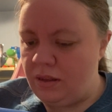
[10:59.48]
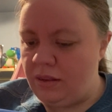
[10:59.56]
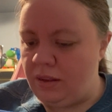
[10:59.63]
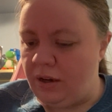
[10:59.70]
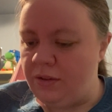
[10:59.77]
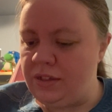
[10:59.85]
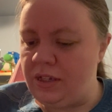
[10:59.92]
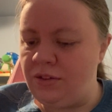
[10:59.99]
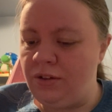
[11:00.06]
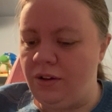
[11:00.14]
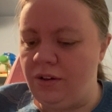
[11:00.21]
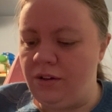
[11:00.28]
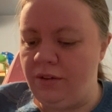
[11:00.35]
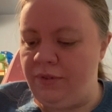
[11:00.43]
There is a
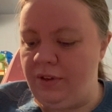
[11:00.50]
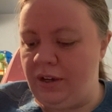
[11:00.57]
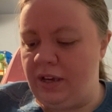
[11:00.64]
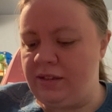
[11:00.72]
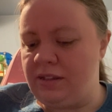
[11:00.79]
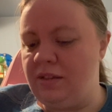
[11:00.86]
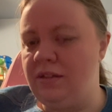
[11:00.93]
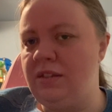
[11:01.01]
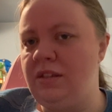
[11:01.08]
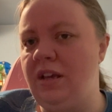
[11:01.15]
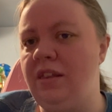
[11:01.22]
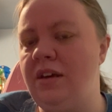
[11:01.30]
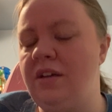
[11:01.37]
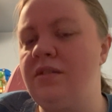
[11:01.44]
total, if you guys can
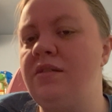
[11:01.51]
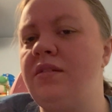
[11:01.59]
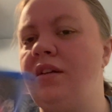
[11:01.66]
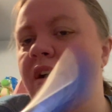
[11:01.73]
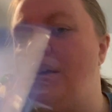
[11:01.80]
see this,